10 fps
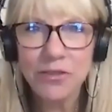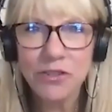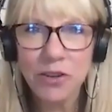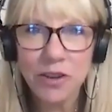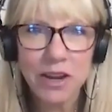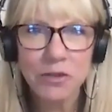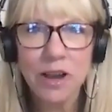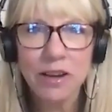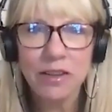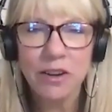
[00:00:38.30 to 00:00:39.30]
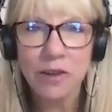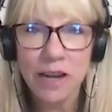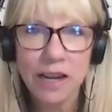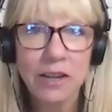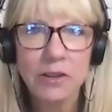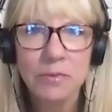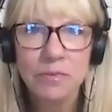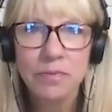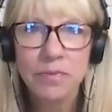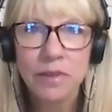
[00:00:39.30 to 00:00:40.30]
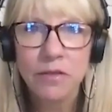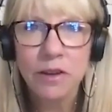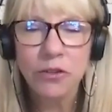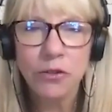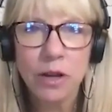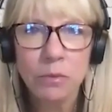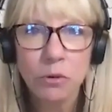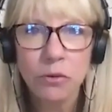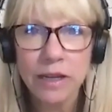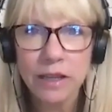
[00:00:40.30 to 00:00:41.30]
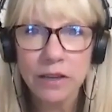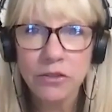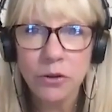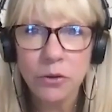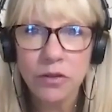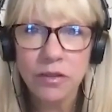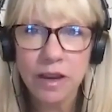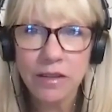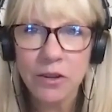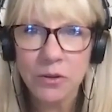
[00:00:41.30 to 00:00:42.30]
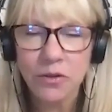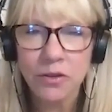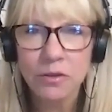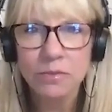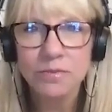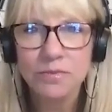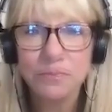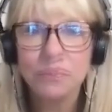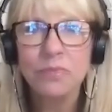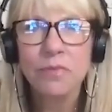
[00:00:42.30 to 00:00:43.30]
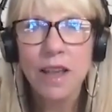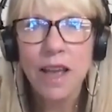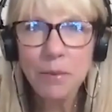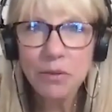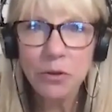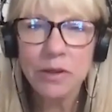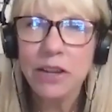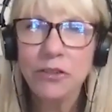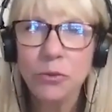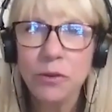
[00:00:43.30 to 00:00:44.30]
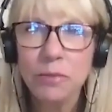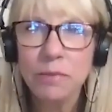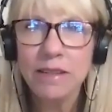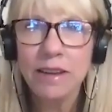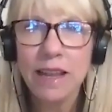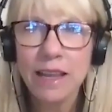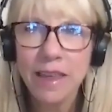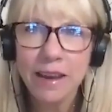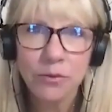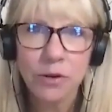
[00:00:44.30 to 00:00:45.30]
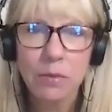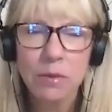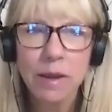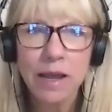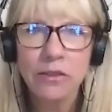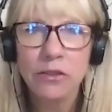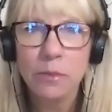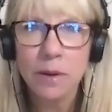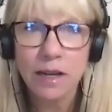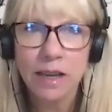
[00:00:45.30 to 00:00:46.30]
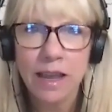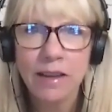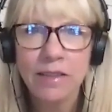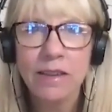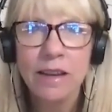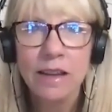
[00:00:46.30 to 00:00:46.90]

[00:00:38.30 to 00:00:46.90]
of Childcare Rockstar Radio, featuring Maria Dos Santos. I'm so glad you're with me today. Thanks for coming back to the podcast.